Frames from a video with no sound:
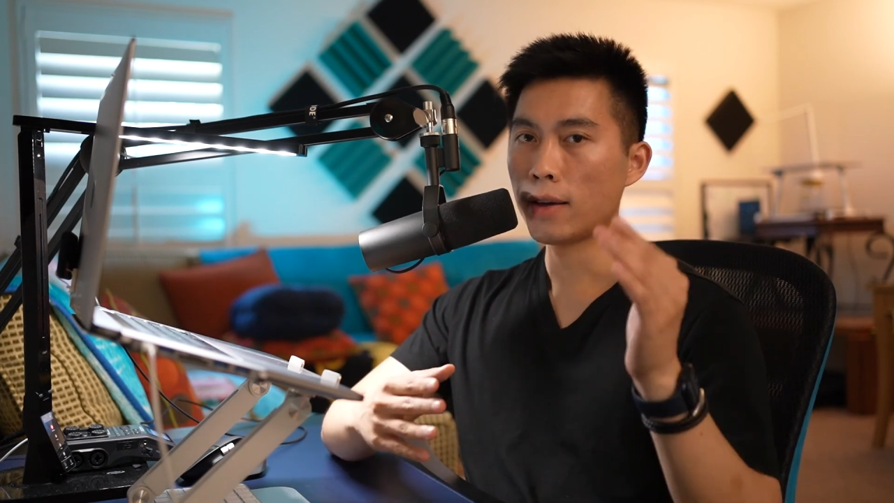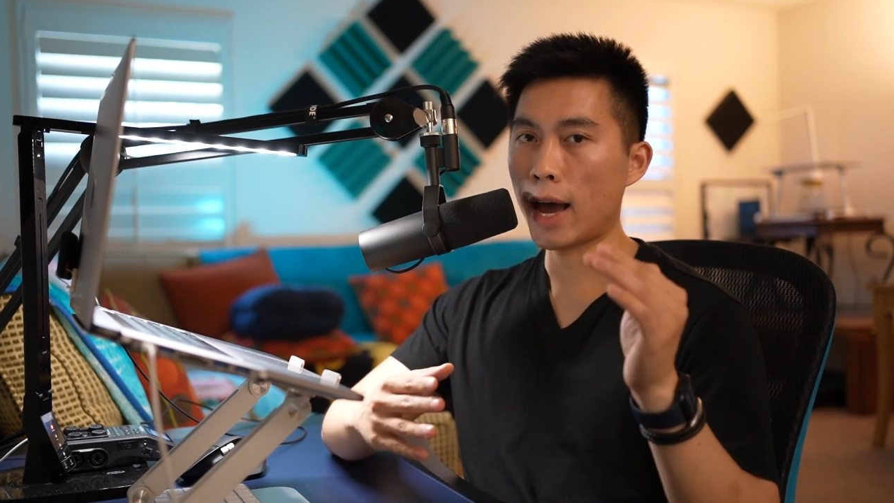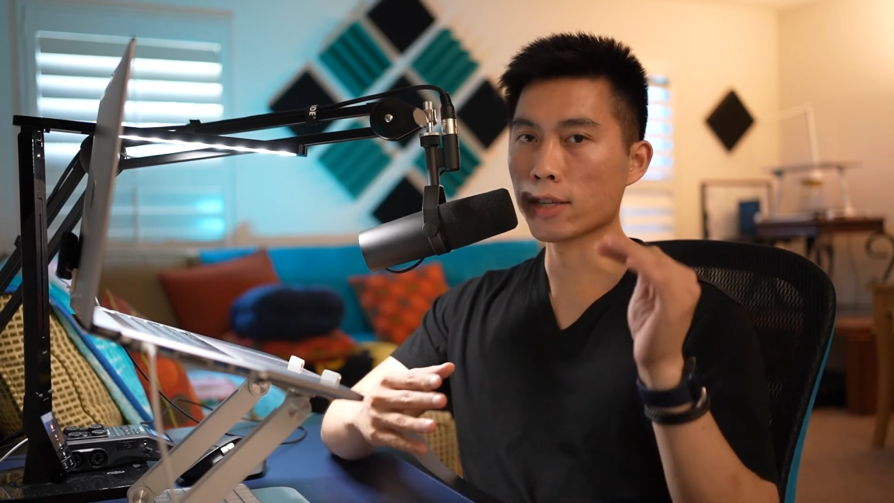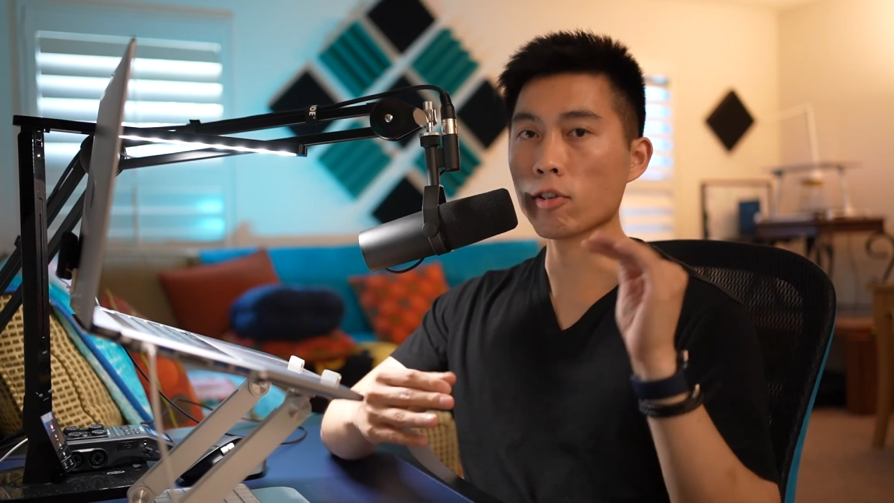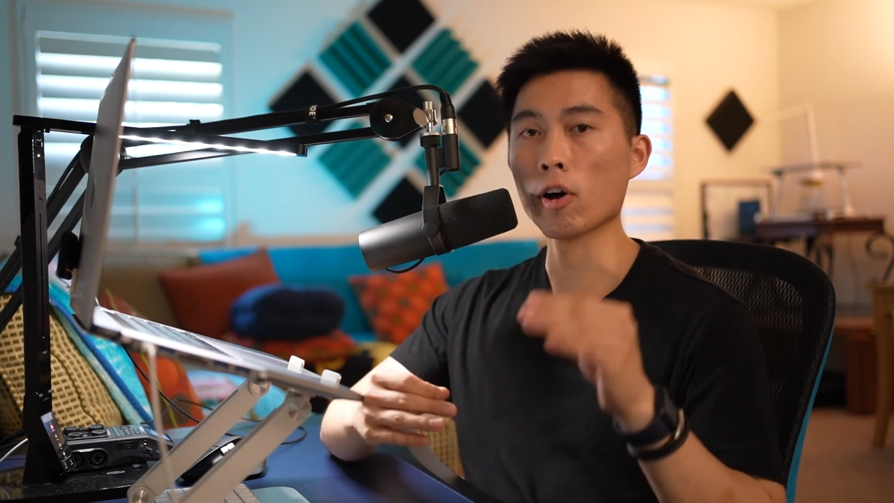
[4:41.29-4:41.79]

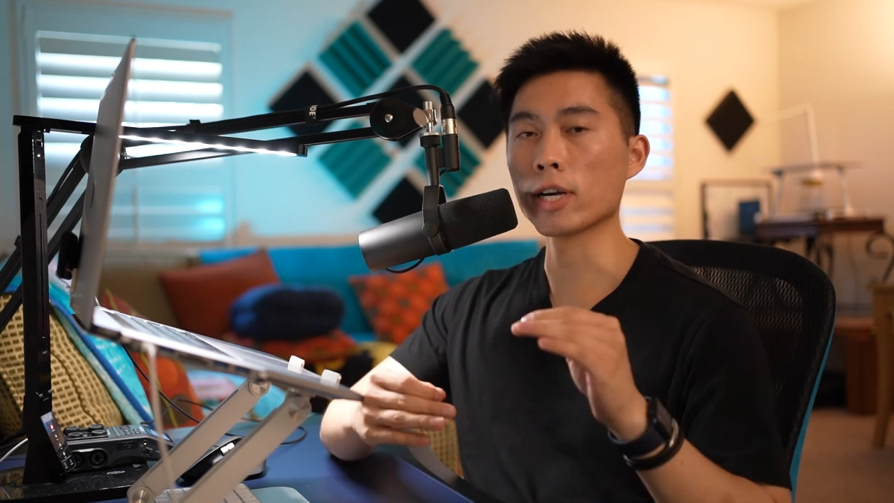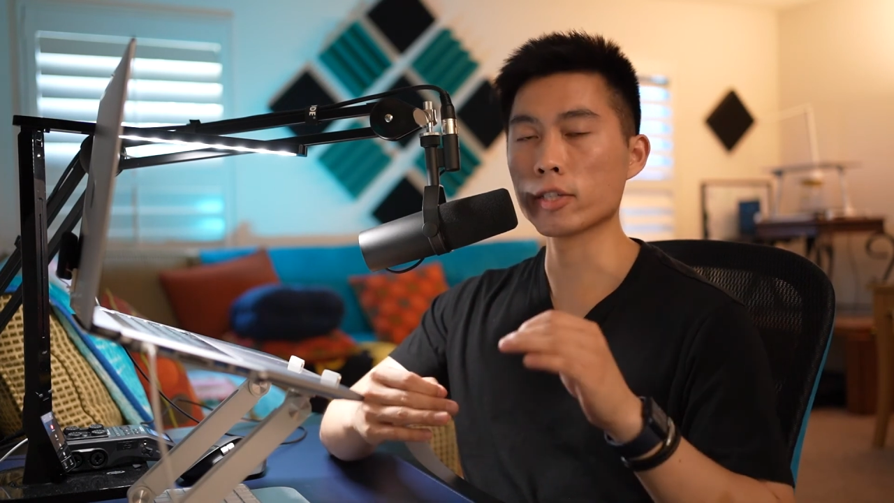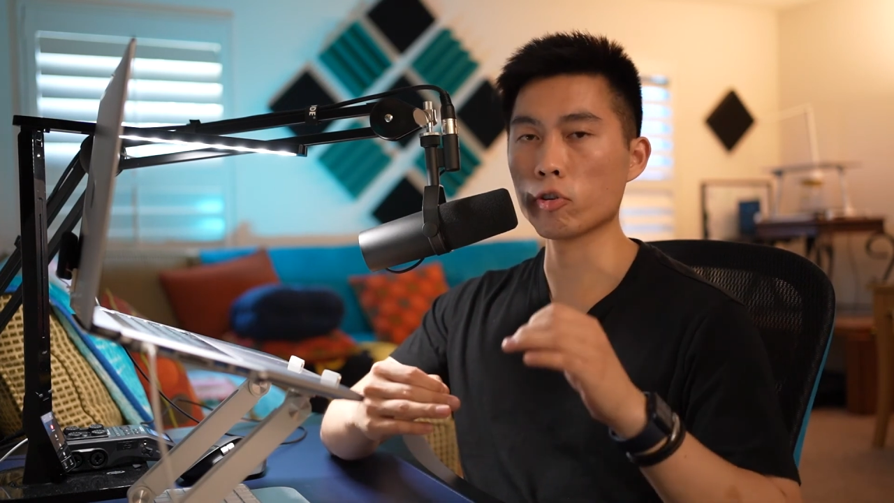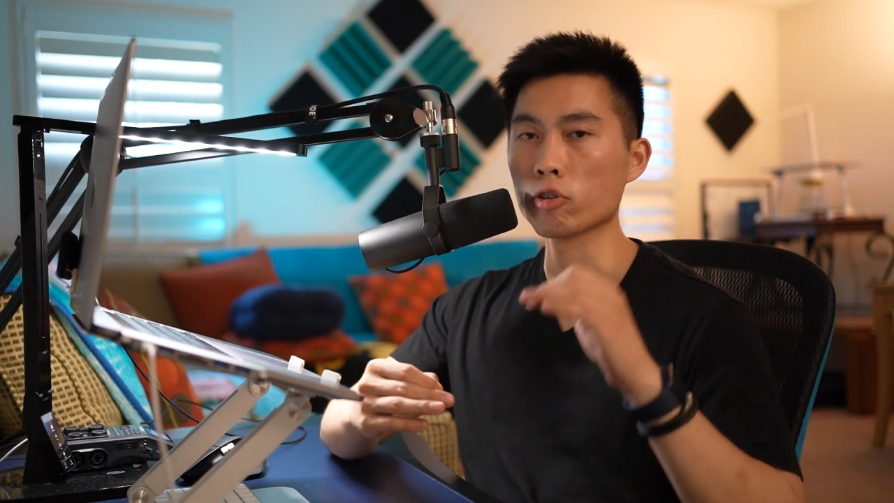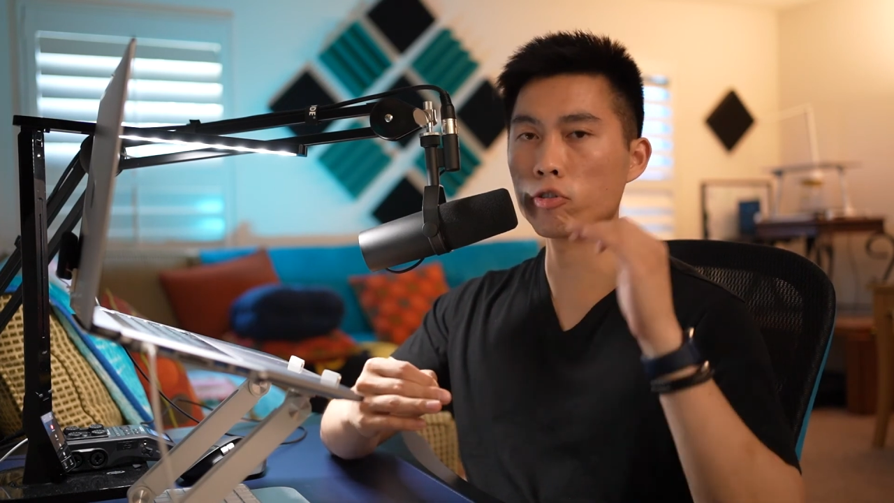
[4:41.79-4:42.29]
as long
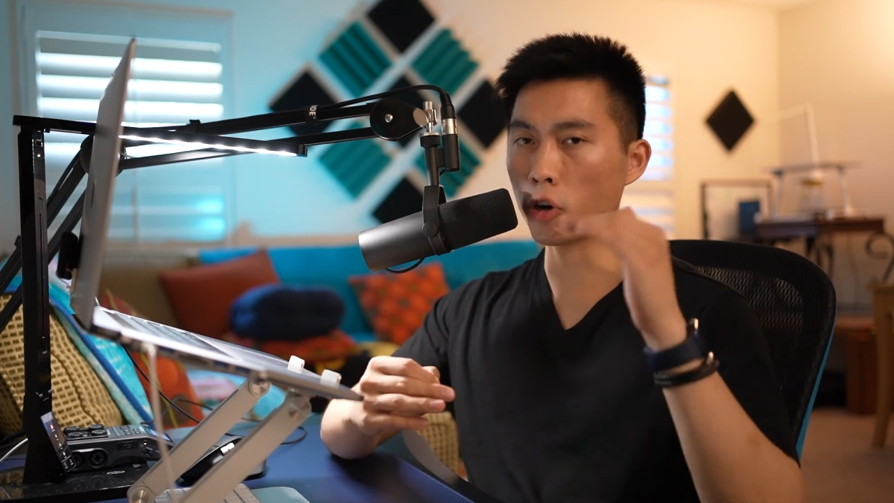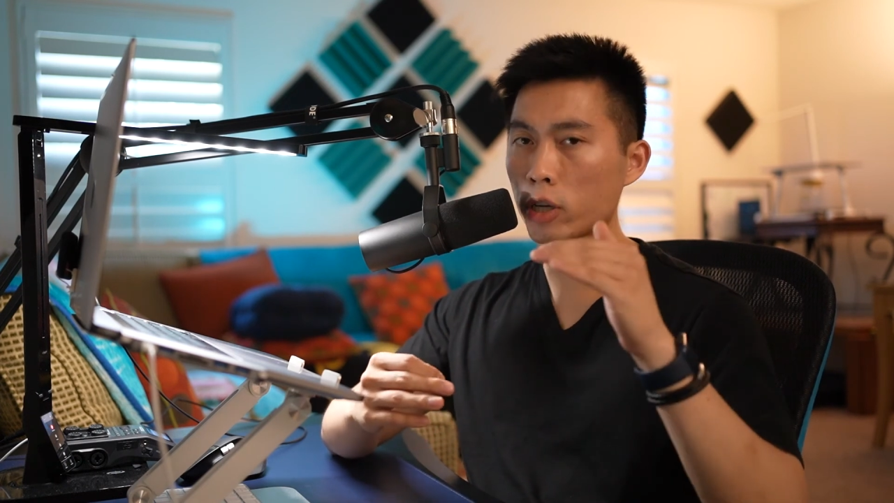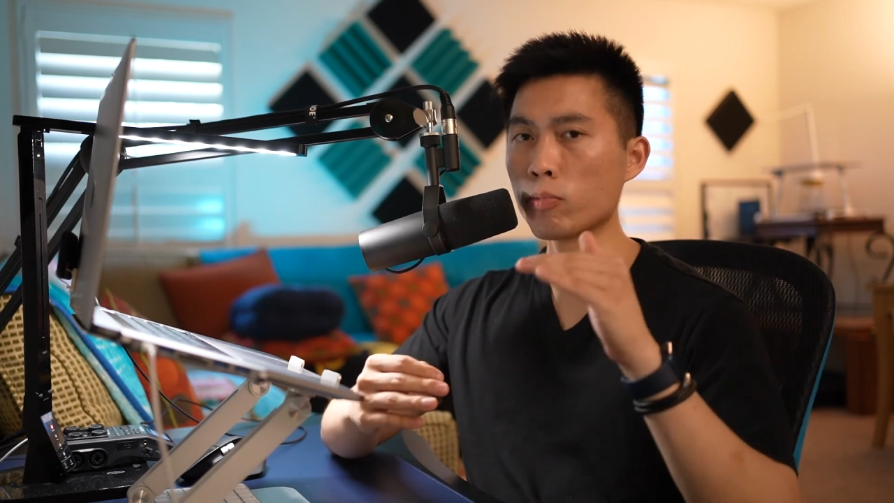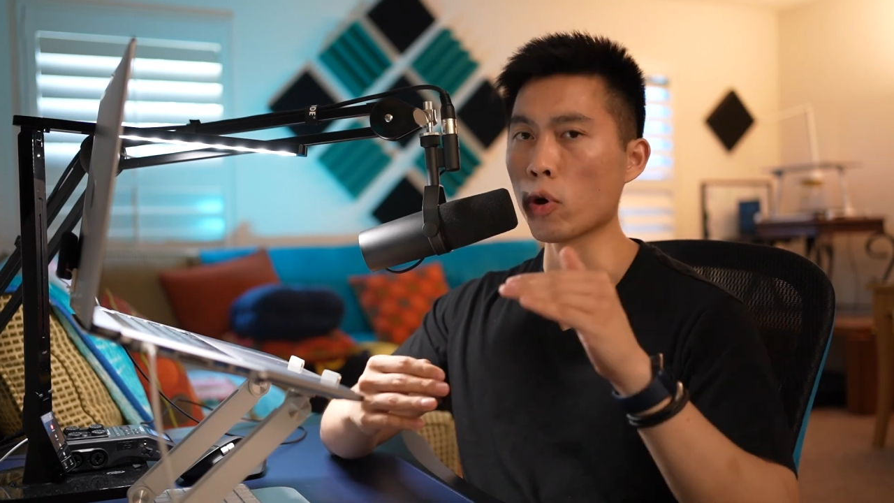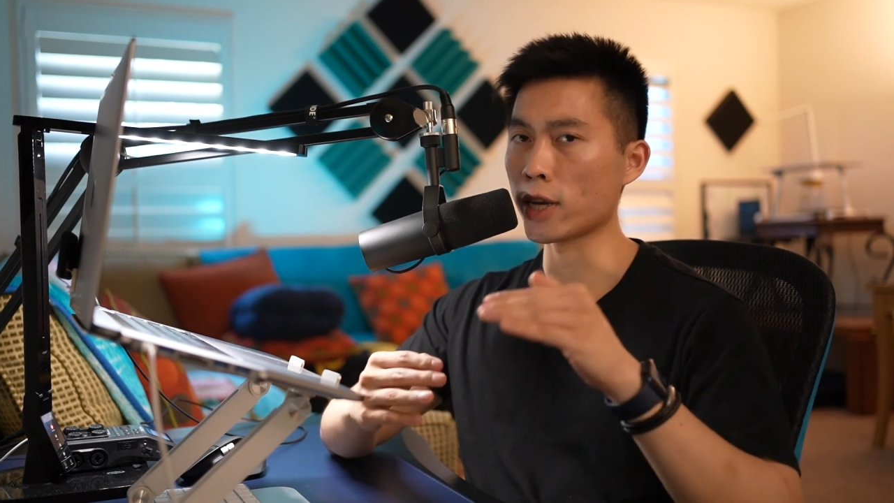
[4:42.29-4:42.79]
as your
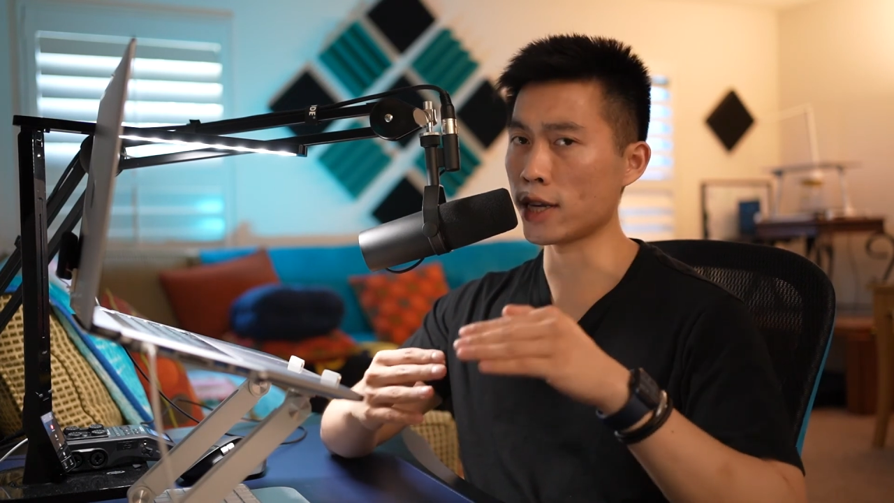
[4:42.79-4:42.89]
starting point